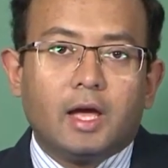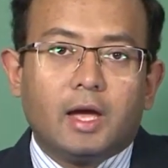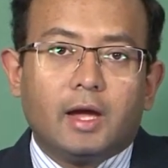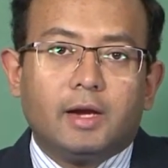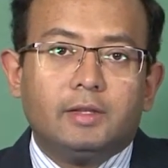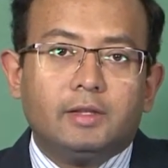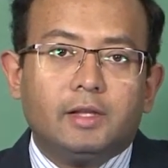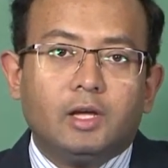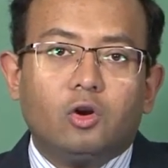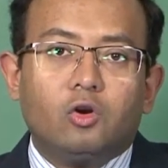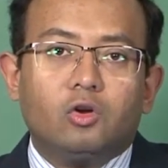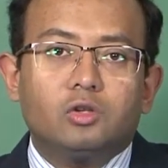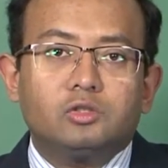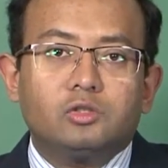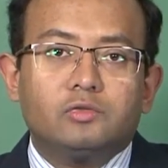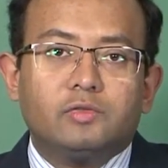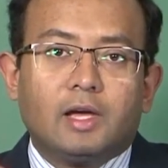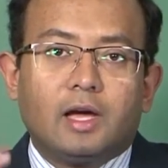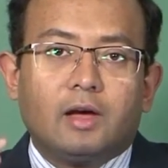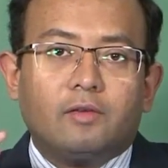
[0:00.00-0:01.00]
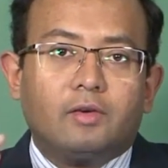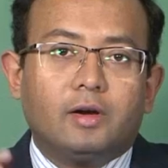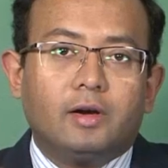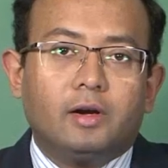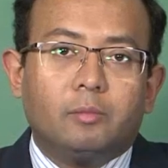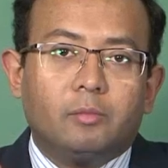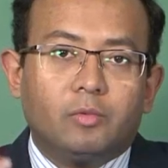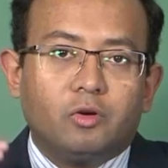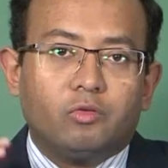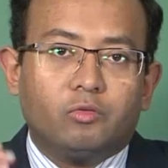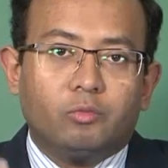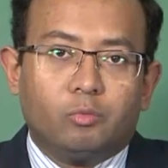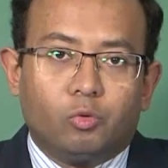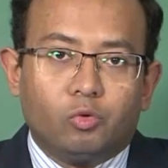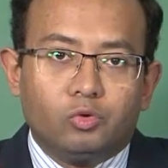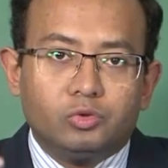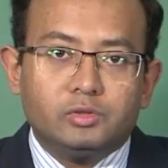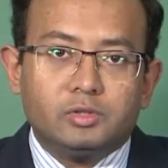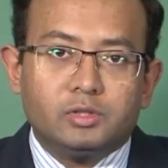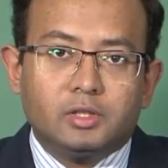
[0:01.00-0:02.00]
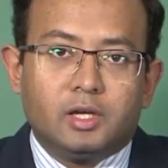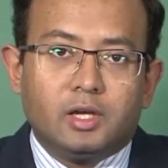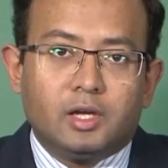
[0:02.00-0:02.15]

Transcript: and there also we have a number of bones